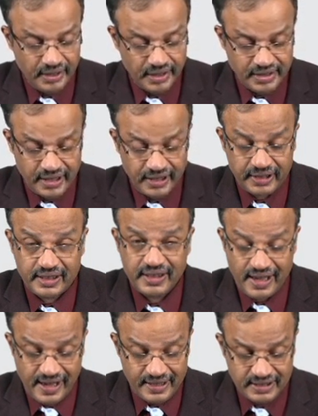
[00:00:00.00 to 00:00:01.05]
It directly
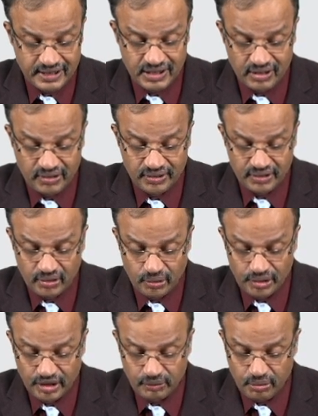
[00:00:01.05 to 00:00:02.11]
acts on the
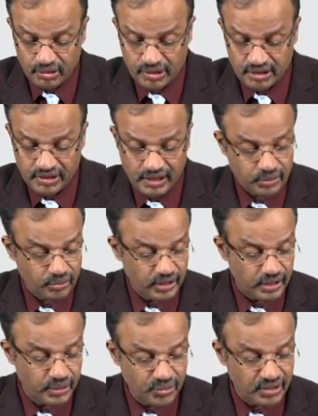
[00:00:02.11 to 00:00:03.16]
colonic mucosal cell to
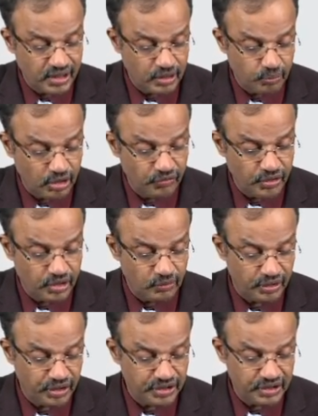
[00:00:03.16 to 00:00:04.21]
reduce their proliferative
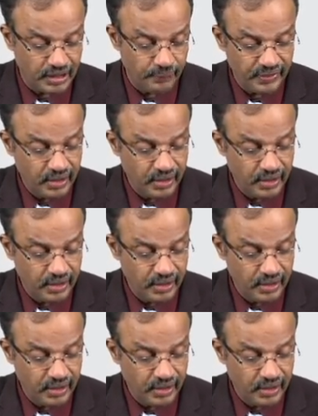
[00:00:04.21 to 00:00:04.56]
potential.